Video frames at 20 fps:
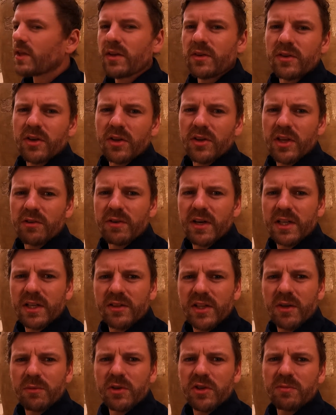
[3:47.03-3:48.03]
they, you know, they
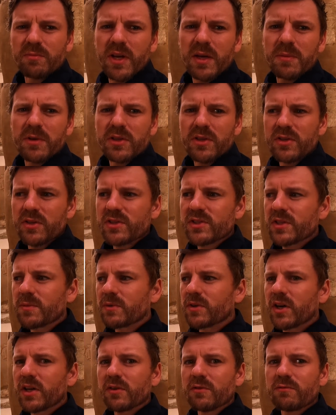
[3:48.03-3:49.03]
reckon they would have maybe used
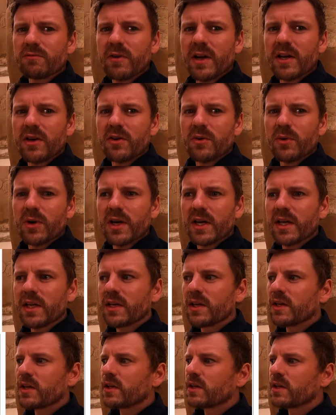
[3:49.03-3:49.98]
some kind of railway